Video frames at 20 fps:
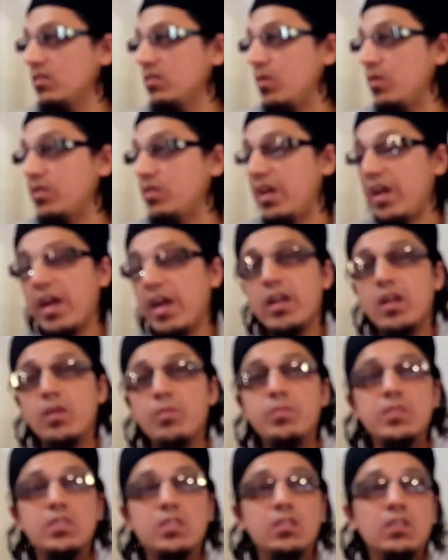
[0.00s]
So the
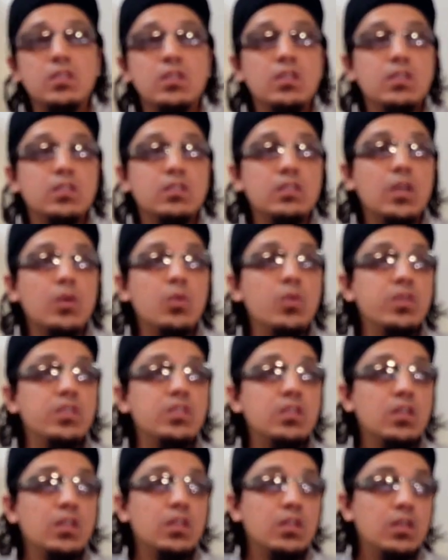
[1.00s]
Arabs, they
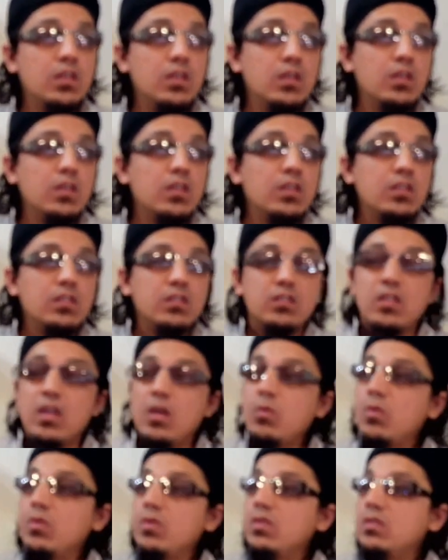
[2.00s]
would
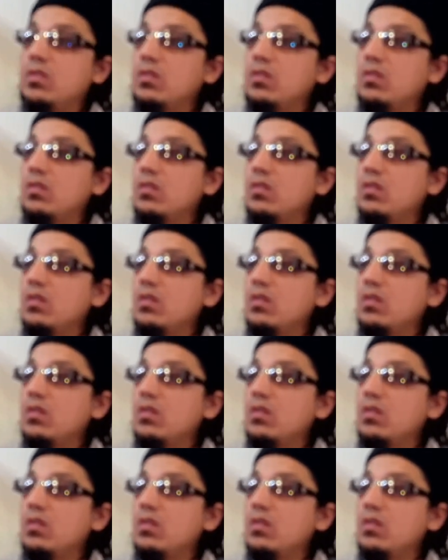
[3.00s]
they would